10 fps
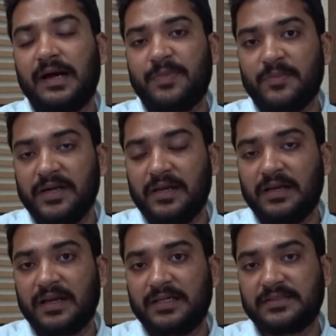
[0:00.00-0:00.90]
upper middle
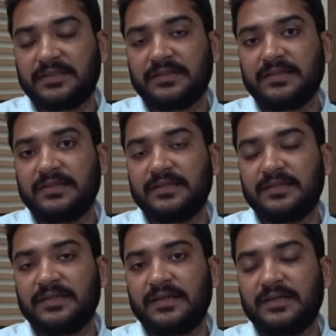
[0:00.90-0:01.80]
class and
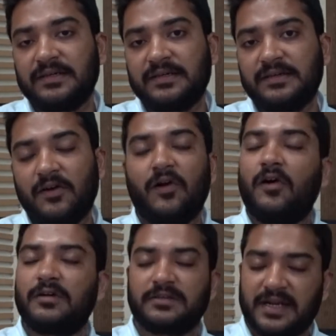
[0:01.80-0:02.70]
the
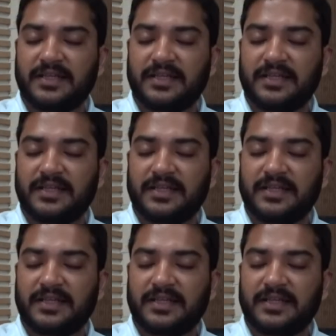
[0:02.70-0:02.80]
or